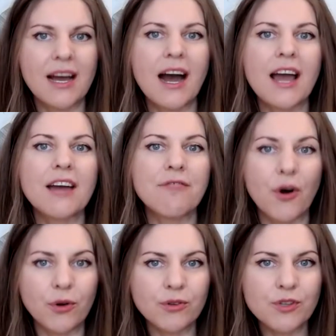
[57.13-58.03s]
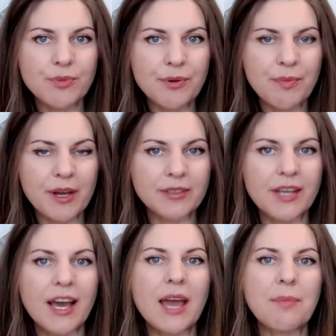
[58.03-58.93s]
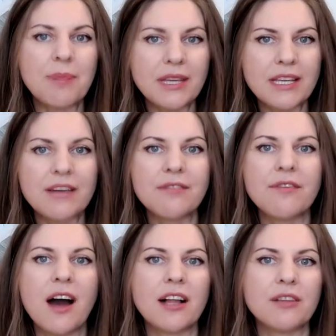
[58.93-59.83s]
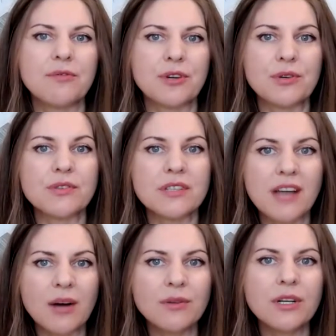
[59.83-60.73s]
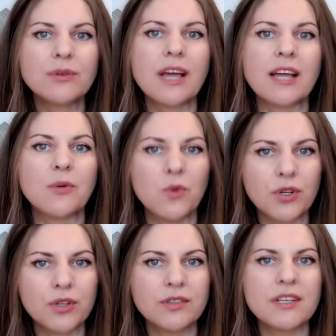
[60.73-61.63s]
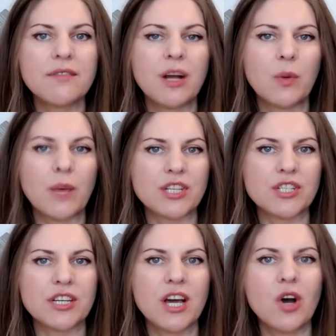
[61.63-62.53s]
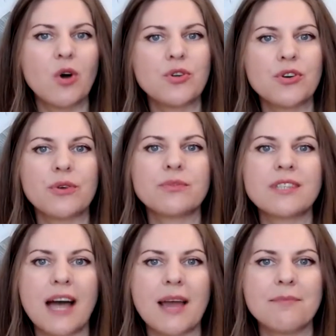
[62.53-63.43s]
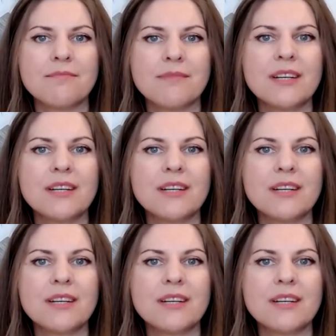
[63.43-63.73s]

I have also prepared a P D F file for you to download and work on the evaluation on your own time.